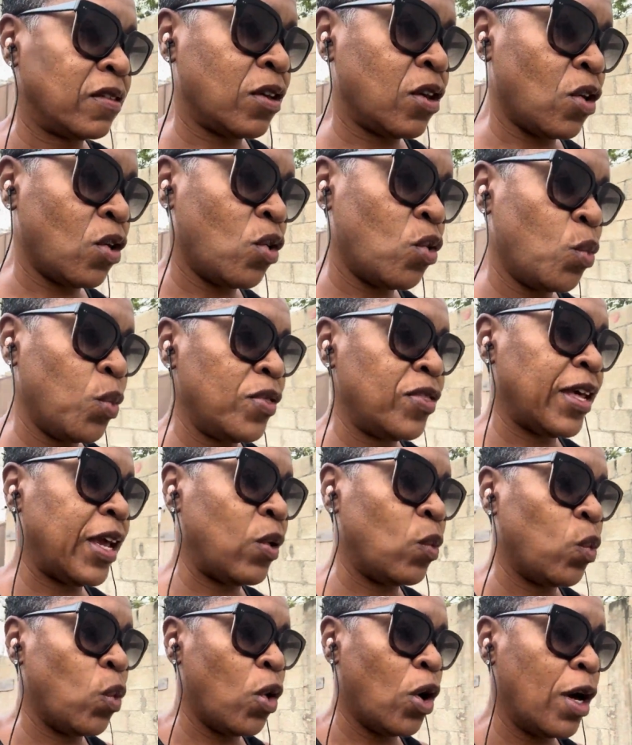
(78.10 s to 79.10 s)
go when they
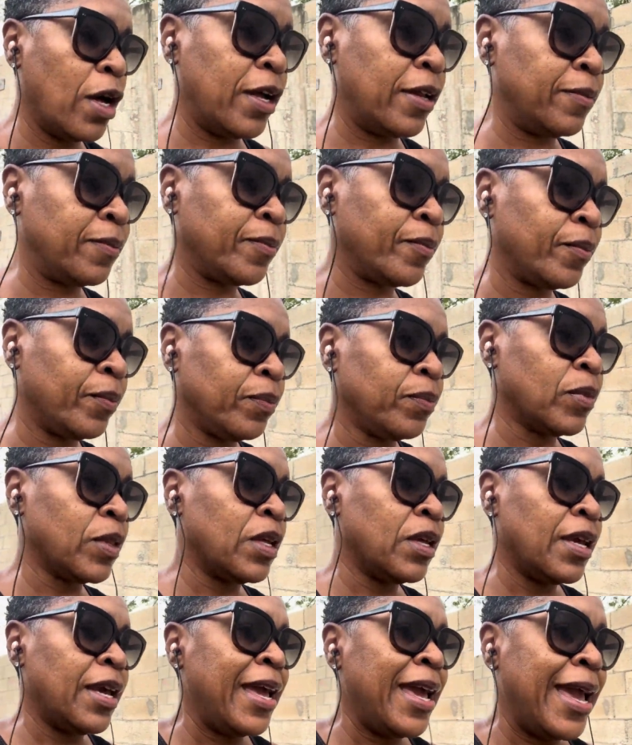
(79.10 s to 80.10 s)
want
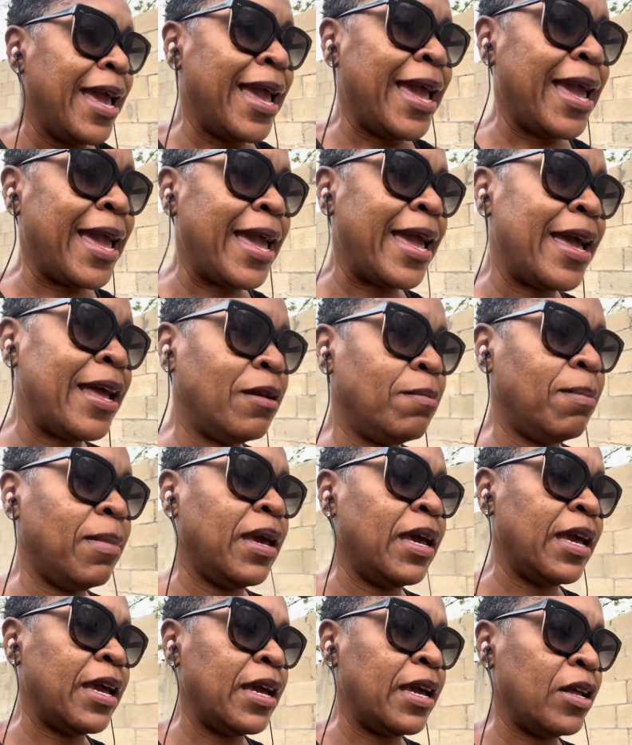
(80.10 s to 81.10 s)

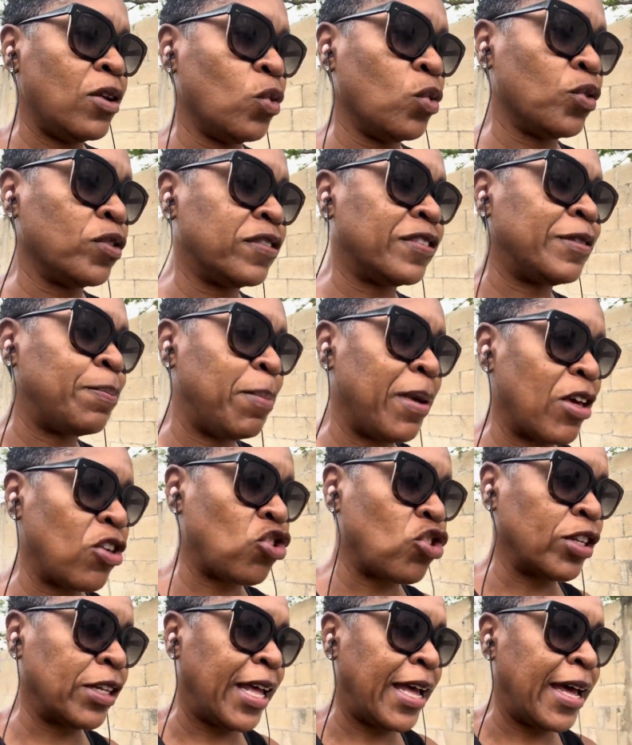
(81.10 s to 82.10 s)
handmade or
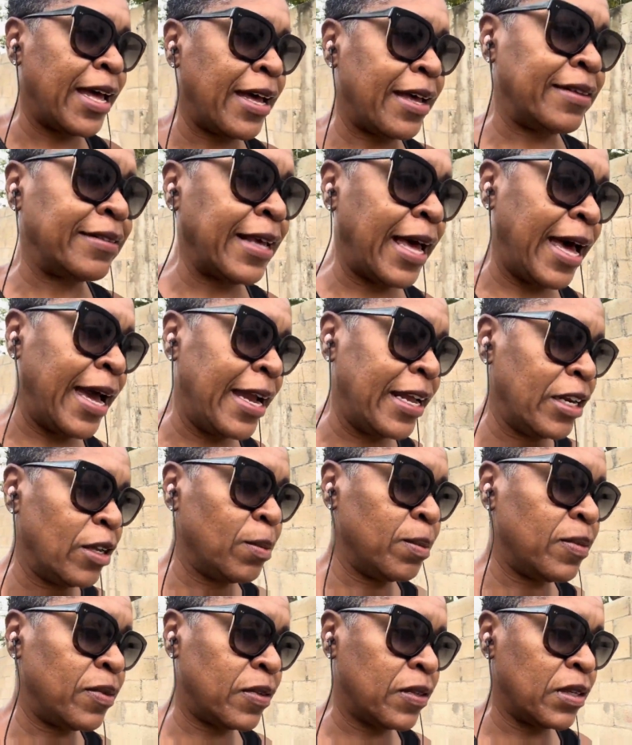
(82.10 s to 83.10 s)
specialized
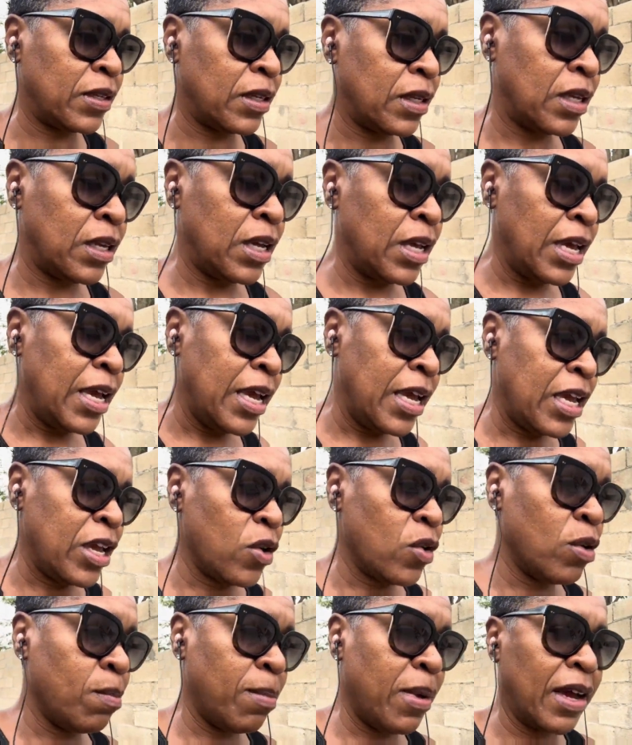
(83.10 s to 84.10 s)
items
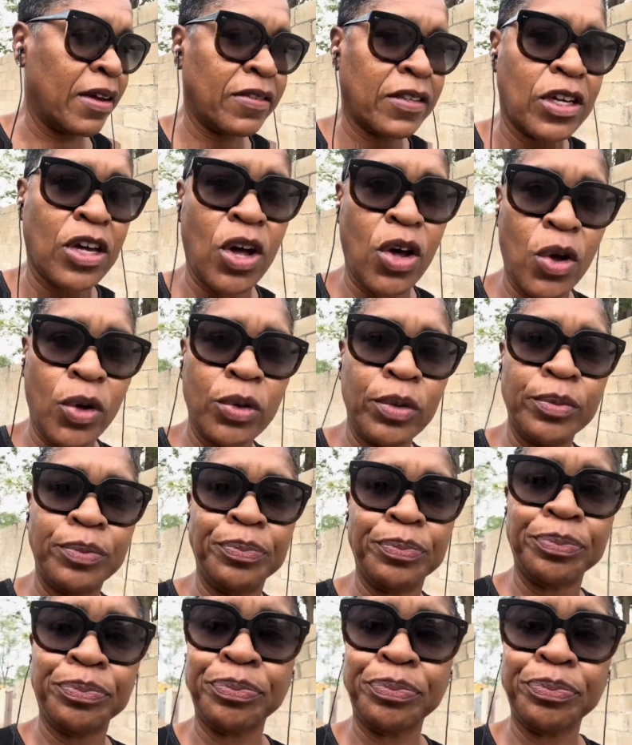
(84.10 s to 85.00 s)
here in Mexico.